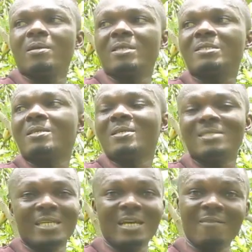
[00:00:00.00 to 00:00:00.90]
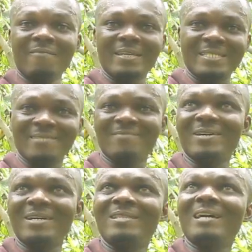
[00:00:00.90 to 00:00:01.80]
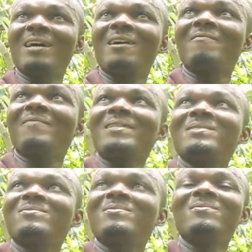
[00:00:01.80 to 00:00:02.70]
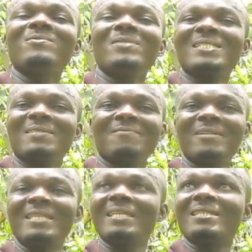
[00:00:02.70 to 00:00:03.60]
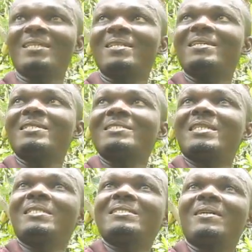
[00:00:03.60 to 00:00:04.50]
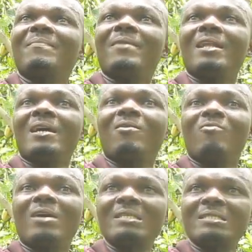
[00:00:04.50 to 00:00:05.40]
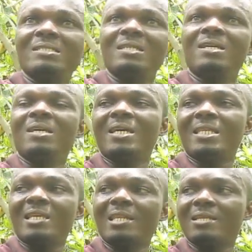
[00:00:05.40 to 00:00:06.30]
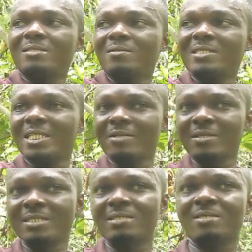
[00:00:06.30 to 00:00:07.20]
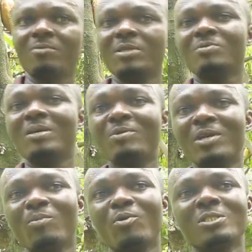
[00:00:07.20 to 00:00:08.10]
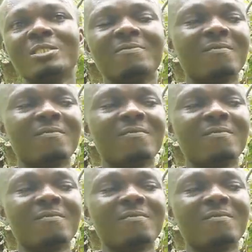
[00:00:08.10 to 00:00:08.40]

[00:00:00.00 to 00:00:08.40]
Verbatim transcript: It's, it's a harvest, but that harvest, you don't use it for anything. It's just the black ones mm -hmm. and the little cherries, which we're not able to